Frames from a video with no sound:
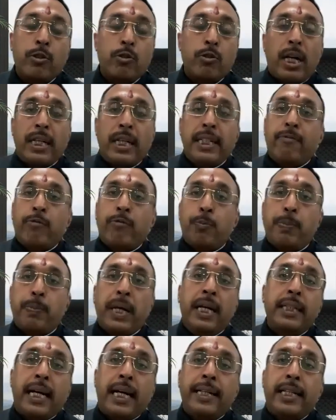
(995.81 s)
so I have to
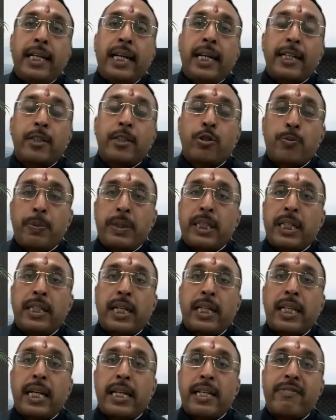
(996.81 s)
pay 90 lakhs rupees
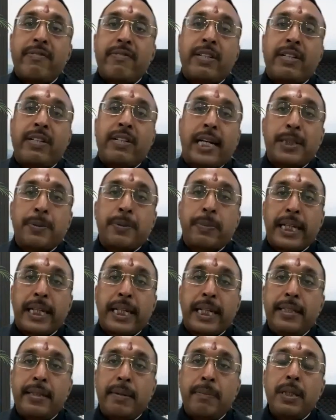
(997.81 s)
under the reverse charge
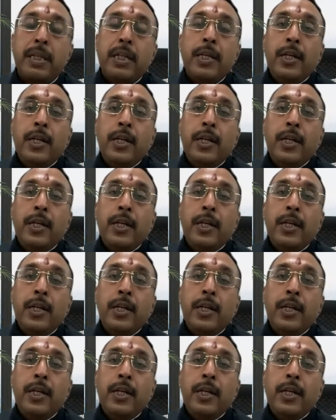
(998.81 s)
mechanism.